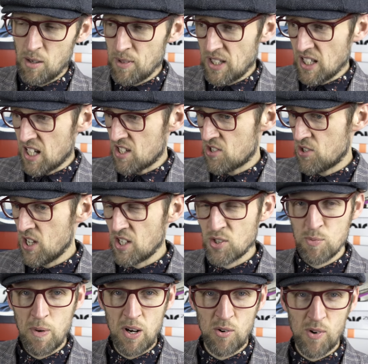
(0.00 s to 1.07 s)
I mean, that
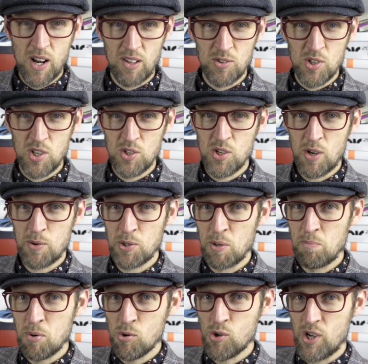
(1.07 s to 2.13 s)
thing's been around since I was
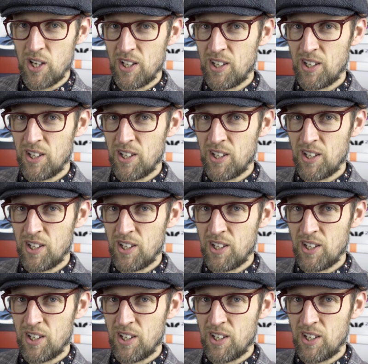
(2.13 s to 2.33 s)
a boy.